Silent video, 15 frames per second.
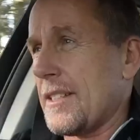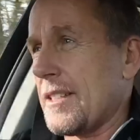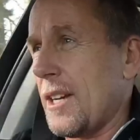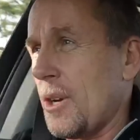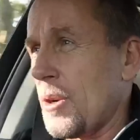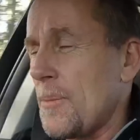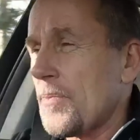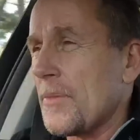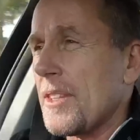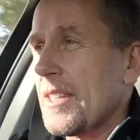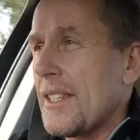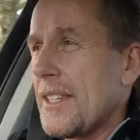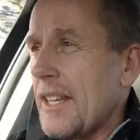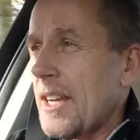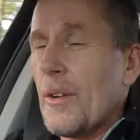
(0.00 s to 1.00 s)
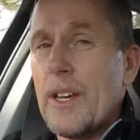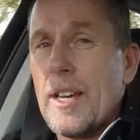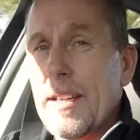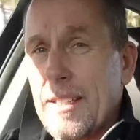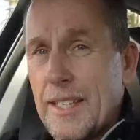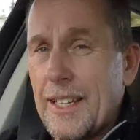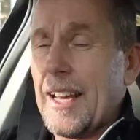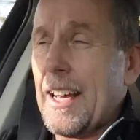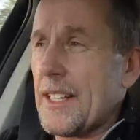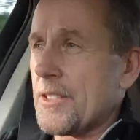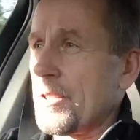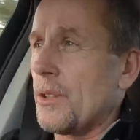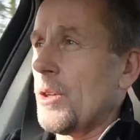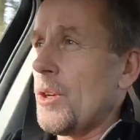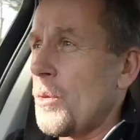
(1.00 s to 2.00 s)
So, you know, it can
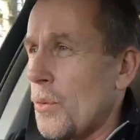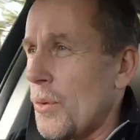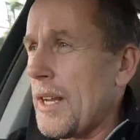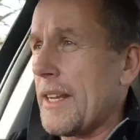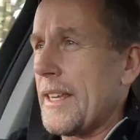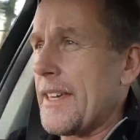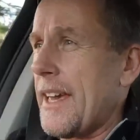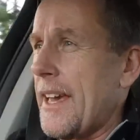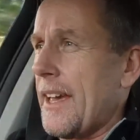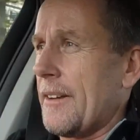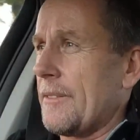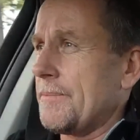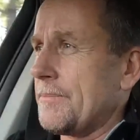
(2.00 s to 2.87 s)
hustle, it really can.